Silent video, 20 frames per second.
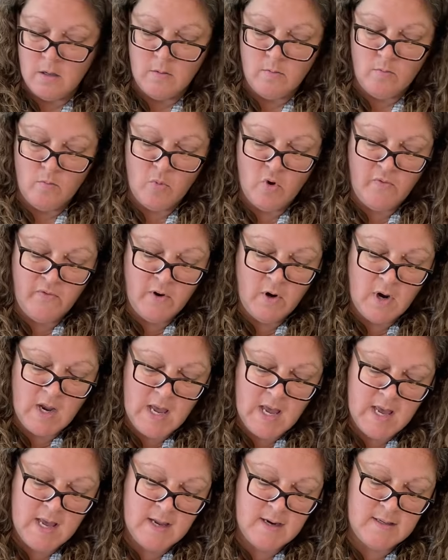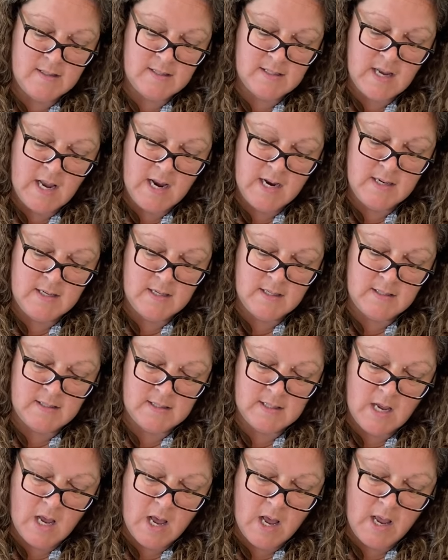move your head side to
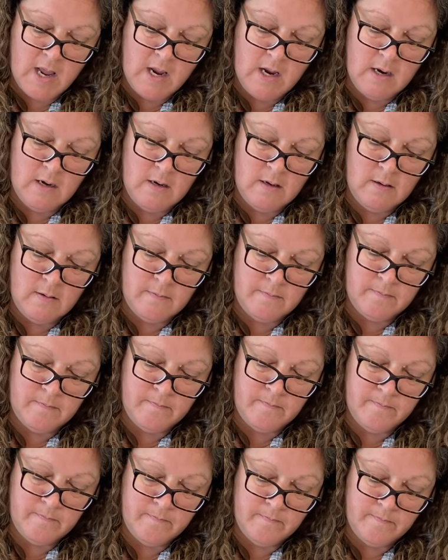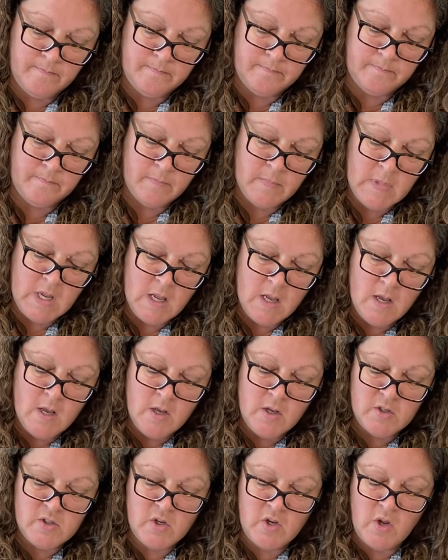side.
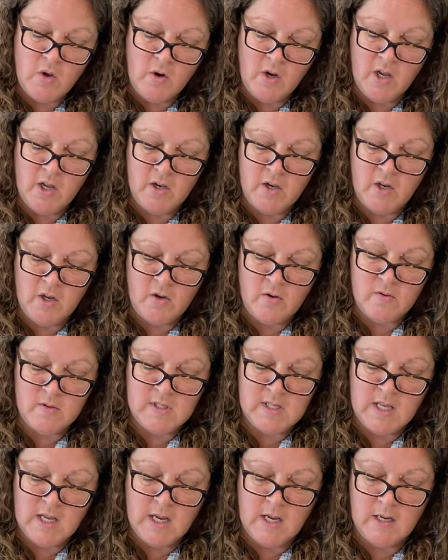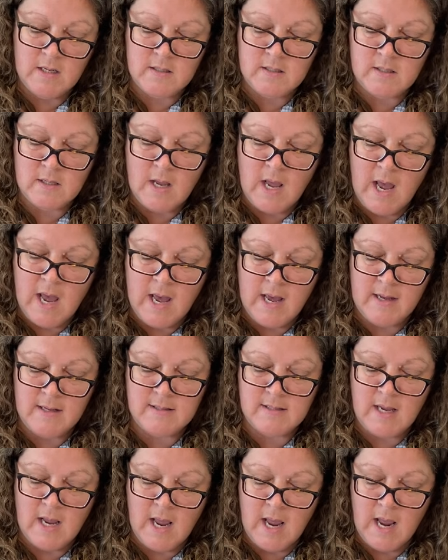So you could use these
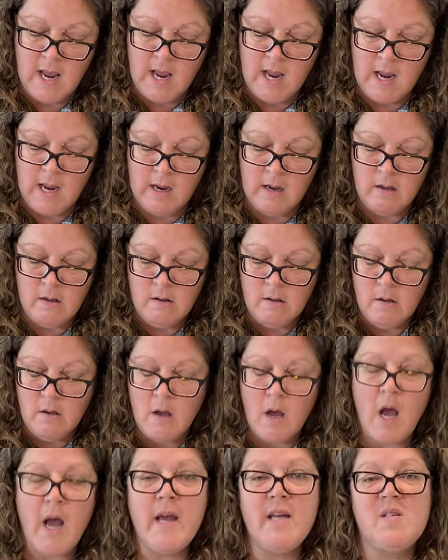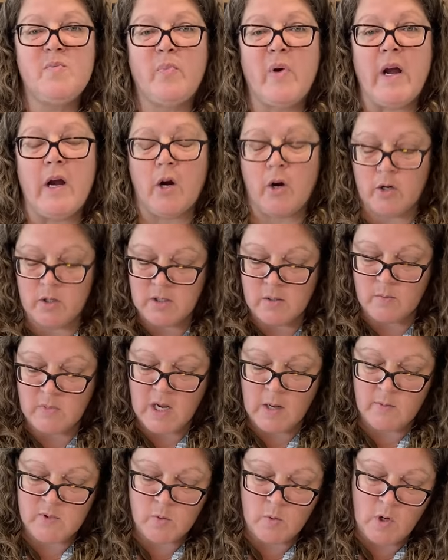as a icebreaker.
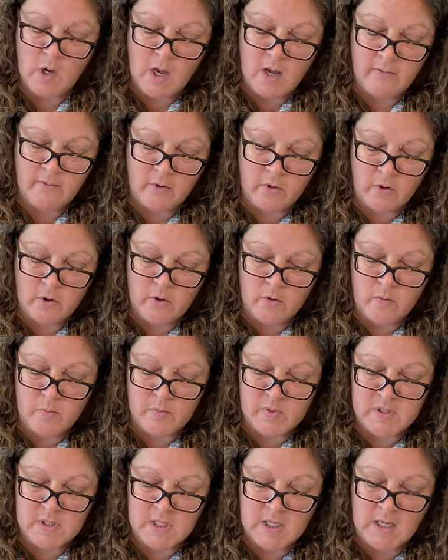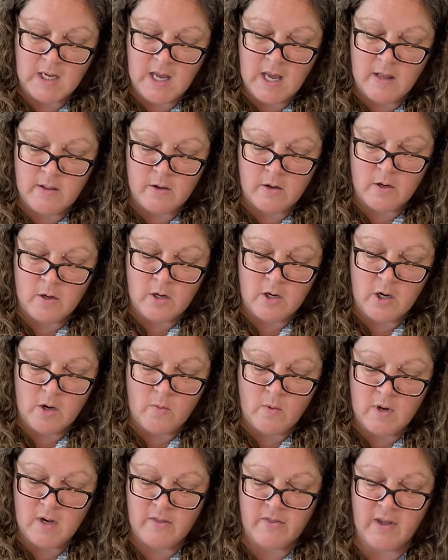Sometimes when you have groups together and you
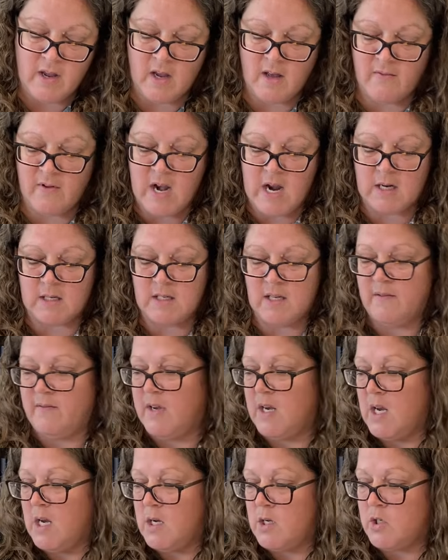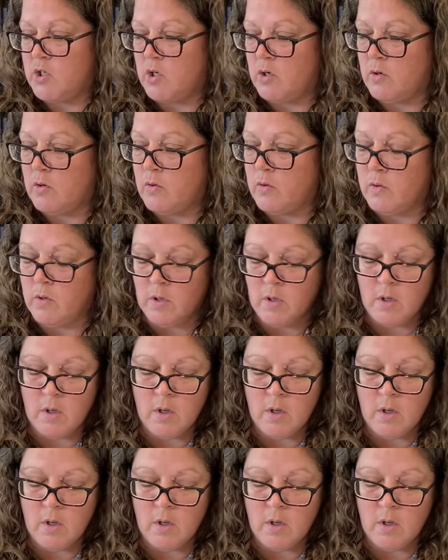want to think of an activity to do